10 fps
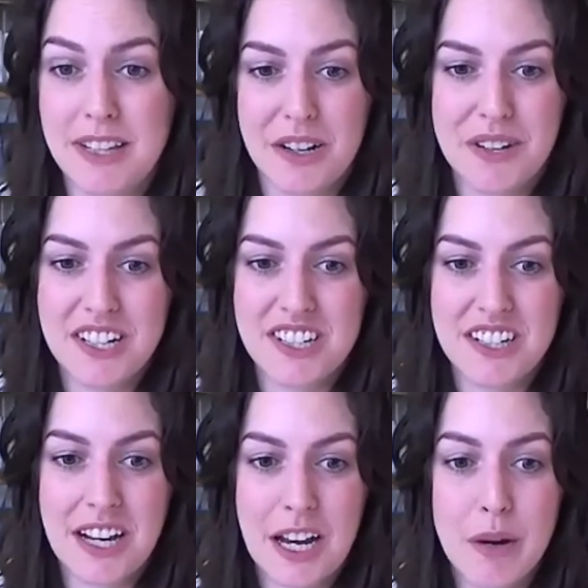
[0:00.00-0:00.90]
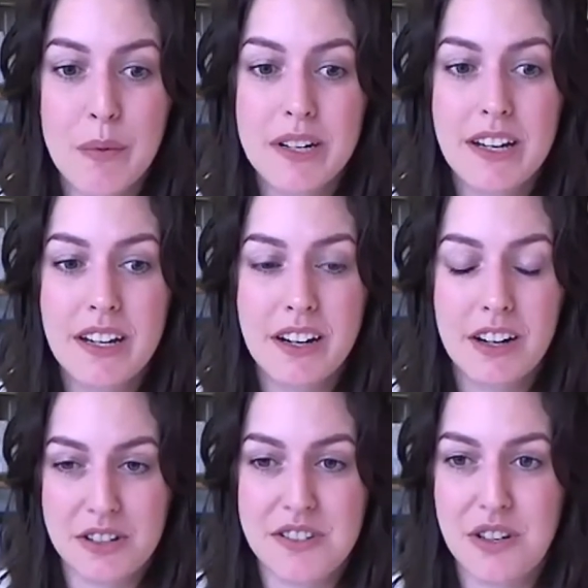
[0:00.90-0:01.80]
that question, I want to
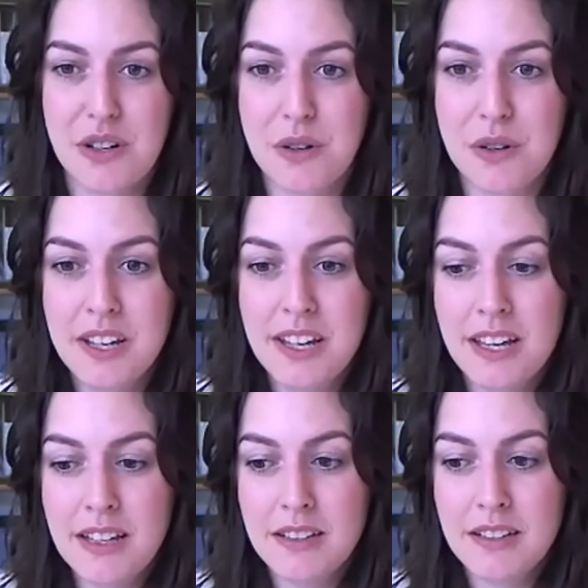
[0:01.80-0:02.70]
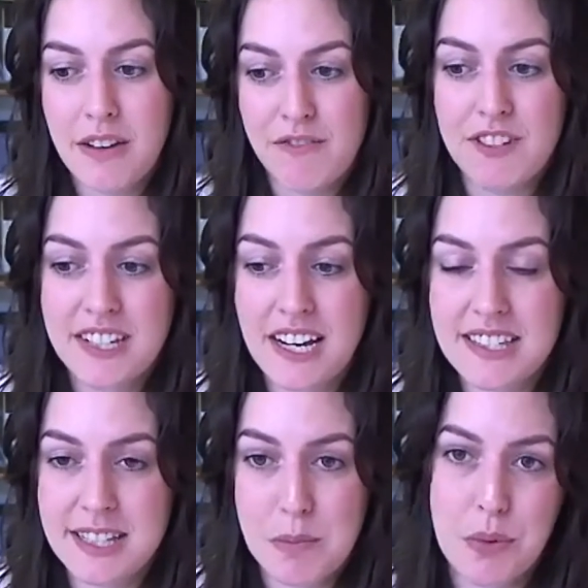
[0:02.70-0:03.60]
also
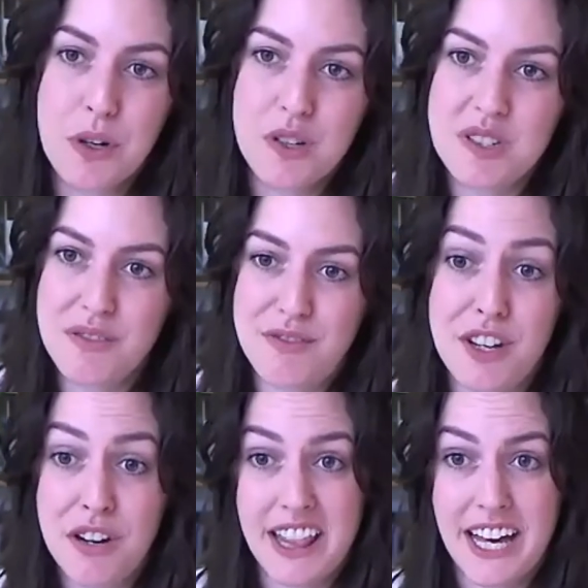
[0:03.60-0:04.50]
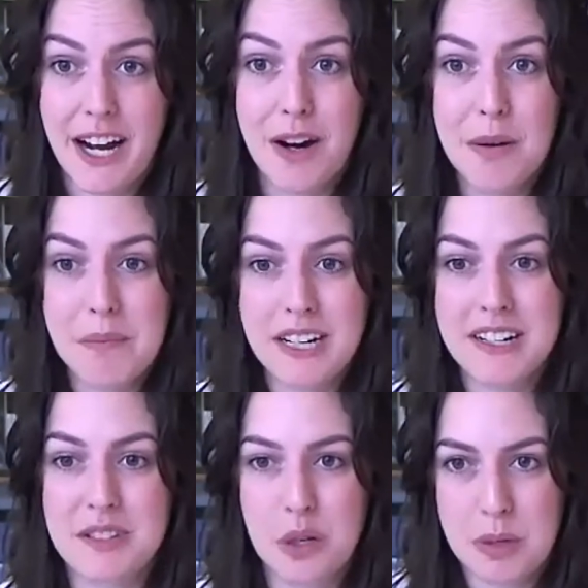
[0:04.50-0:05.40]
emphasize the importance of figuring that out,
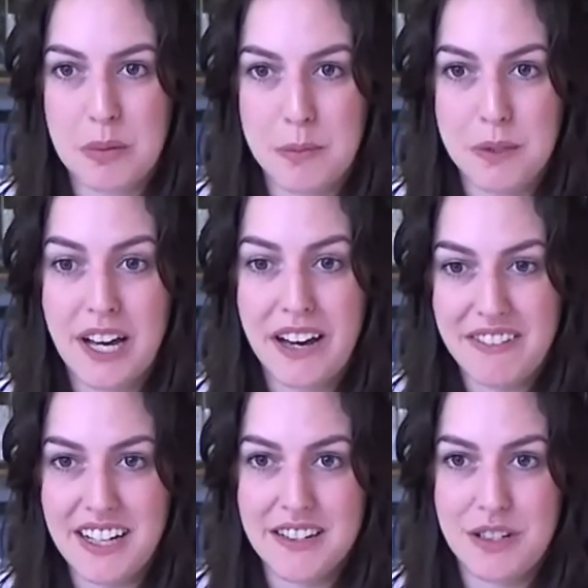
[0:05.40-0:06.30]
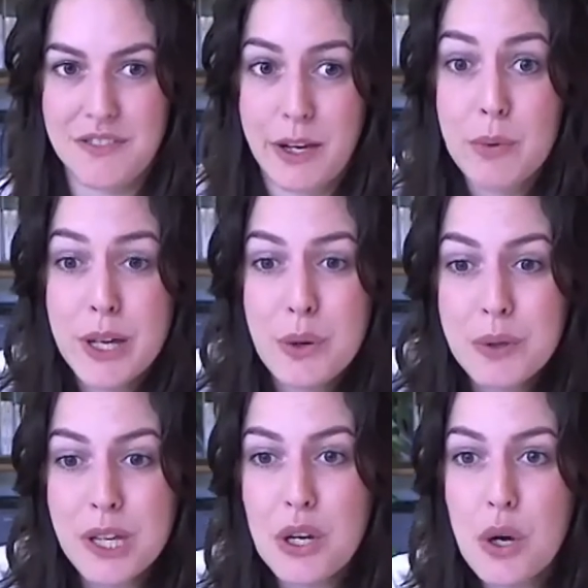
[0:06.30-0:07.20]
because so many people have the answer of like, well, I don't
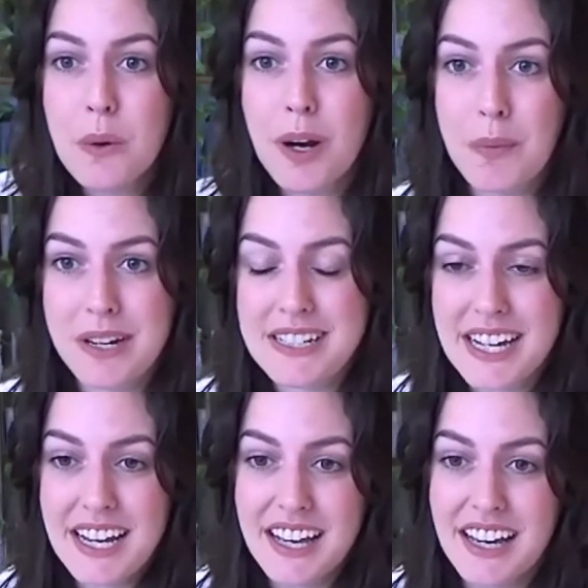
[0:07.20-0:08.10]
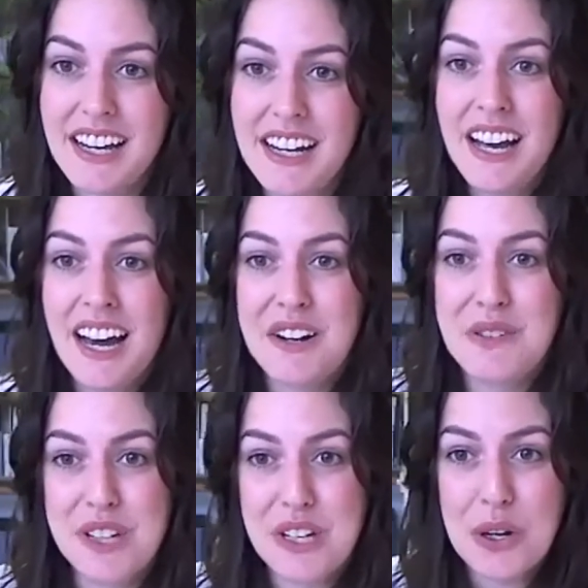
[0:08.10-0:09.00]
really know where I want to take it. I don't
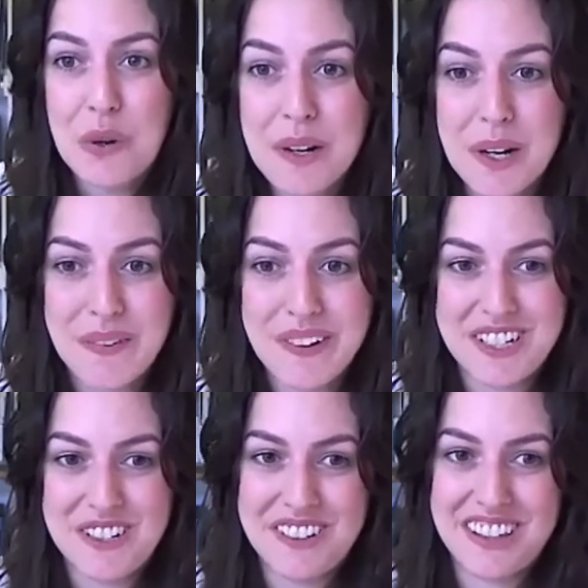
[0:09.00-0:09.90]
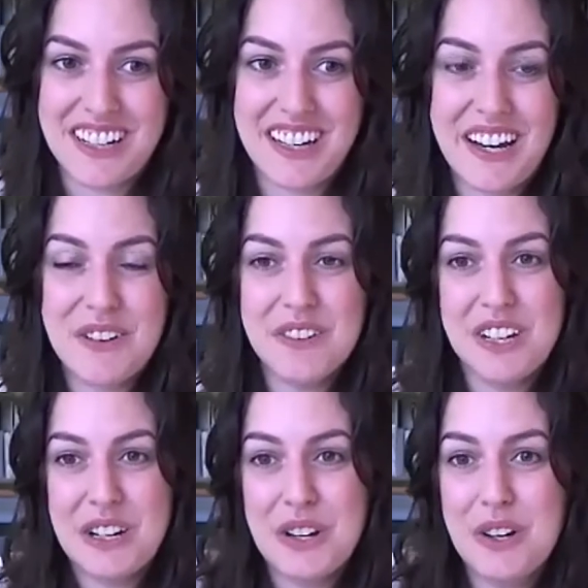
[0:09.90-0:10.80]
really know what I want to do with it. I don't
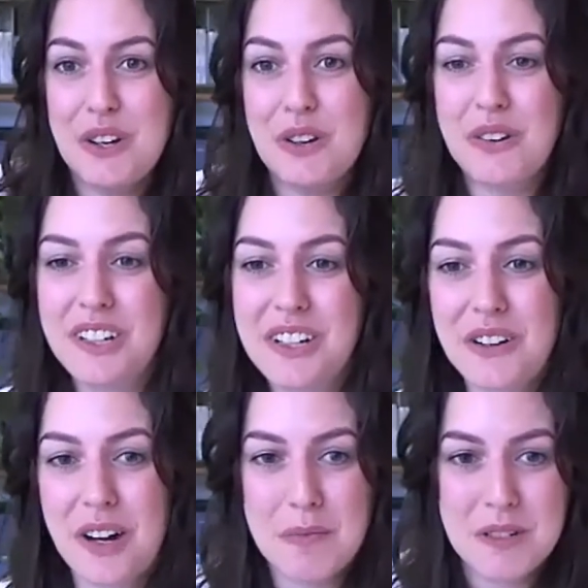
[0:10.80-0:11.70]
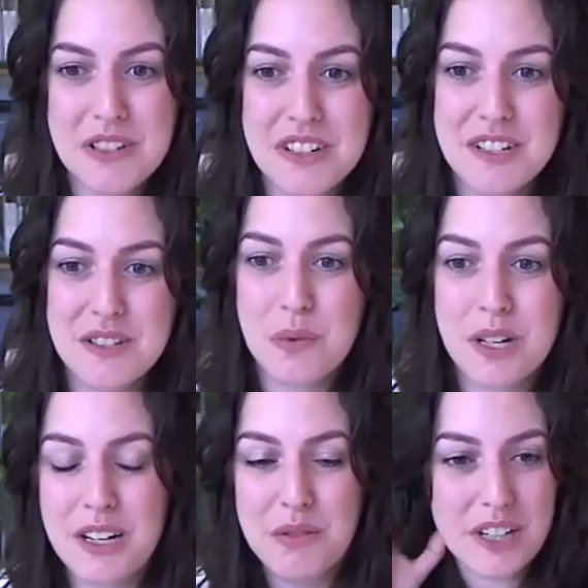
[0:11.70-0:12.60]
really know, you know, opportunities or
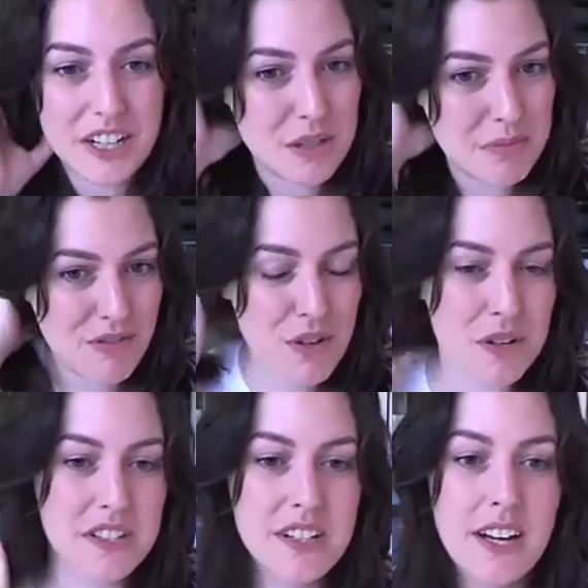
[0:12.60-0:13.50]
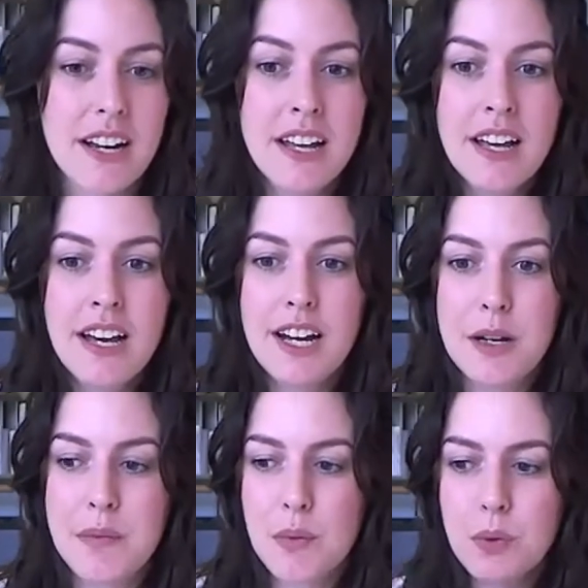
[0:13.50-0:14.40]
what I, what I should be focused on.
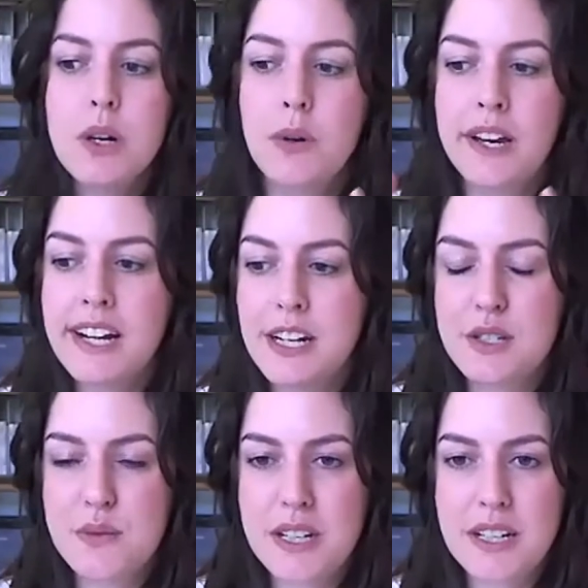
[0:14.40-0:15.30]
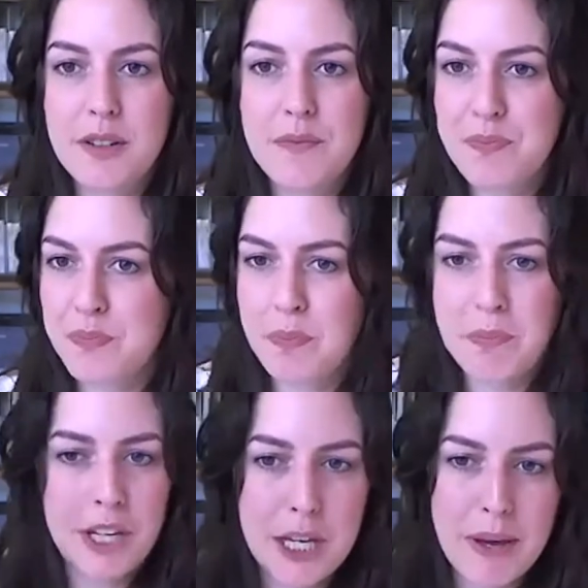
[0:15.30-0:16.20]
Um, real quick, I just want to
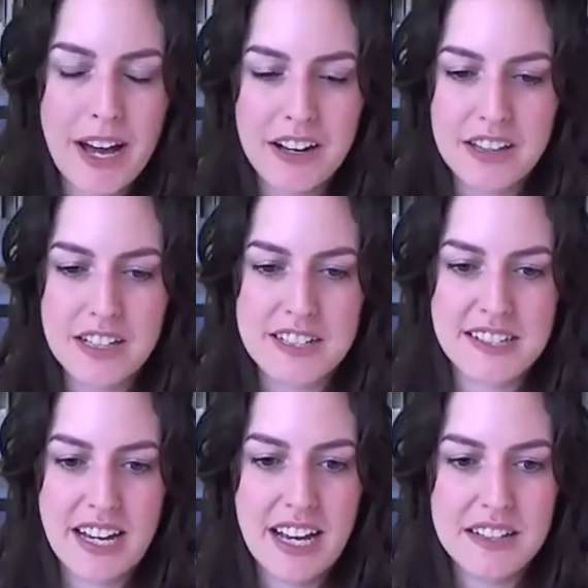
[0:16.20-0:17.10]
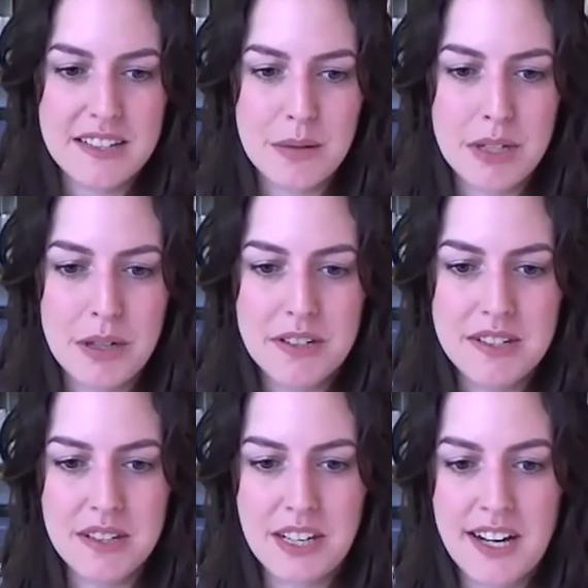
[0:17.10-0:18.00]
piggyback on this because I had somebody
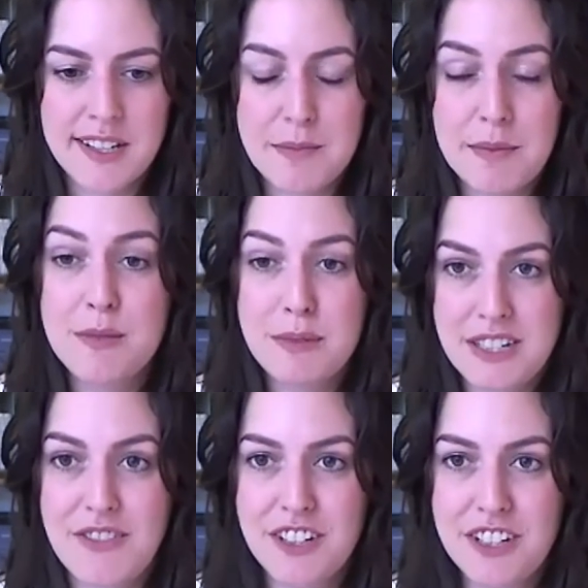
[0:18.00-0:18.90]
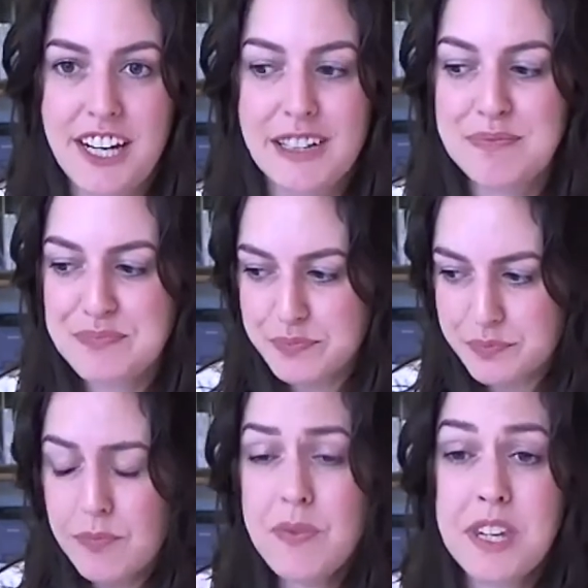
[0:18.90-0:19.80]
recently ask me specifically
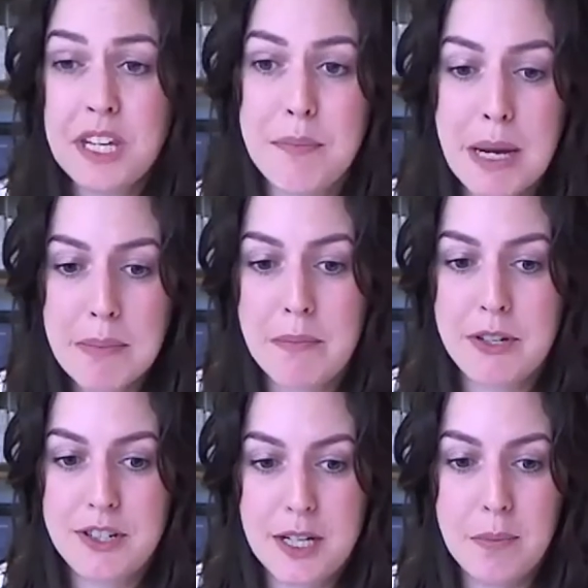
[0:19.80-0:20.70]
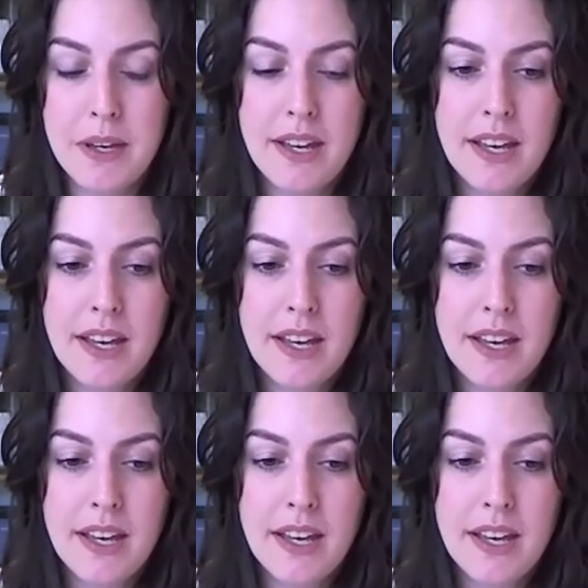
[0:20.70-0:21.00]
in my membership.